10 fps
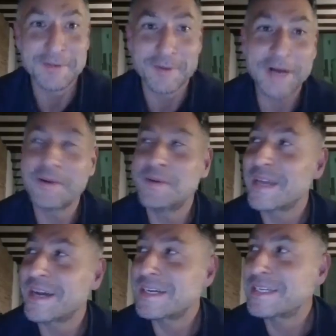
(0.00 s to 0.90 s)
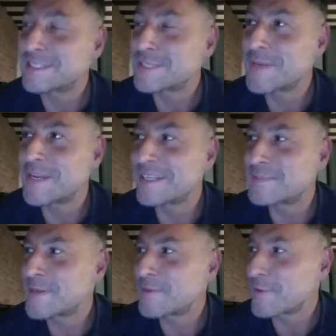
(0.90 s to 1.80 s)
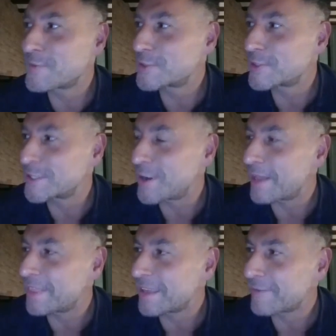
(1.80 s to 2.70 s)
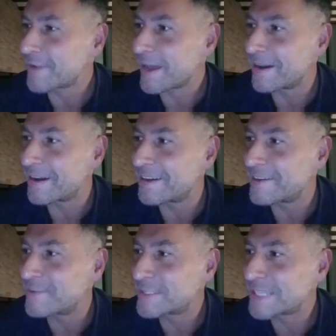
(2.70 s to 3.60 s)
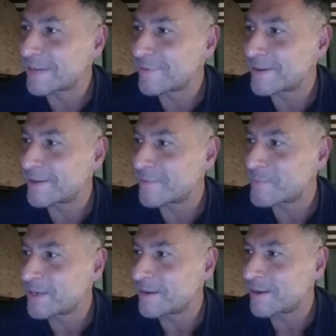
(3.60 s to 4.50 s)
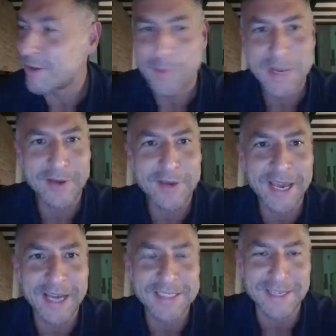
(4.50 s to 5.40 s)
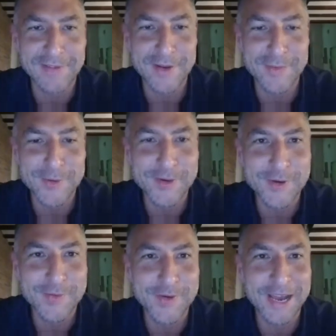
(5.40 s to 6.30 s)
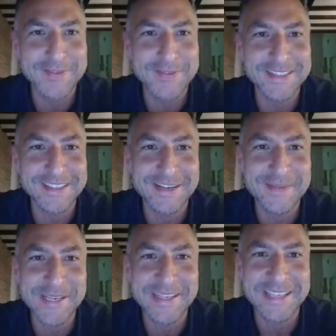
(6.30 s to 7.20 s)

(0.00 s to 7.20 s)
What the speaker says: Wow, yeah. So it's been quite a few stories. So I think it feels like I've been a little bit like a cat, and I've had a few lives a little bit.